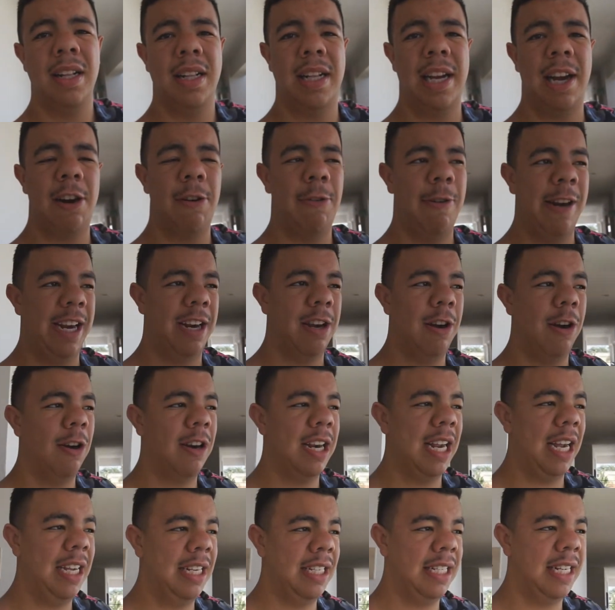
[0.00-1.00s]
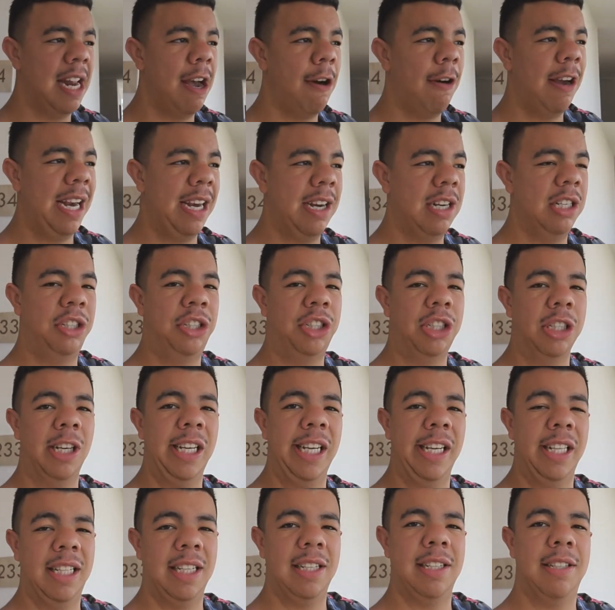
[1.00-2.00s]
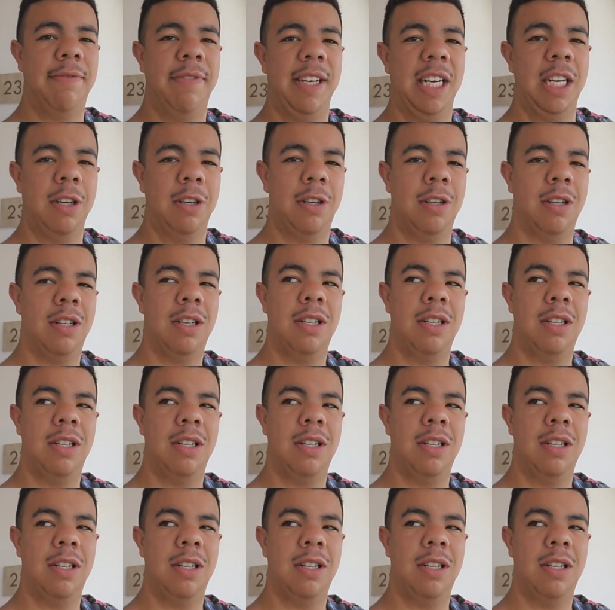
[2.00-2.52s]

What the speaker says: There we go, guys. Now I can show you this view.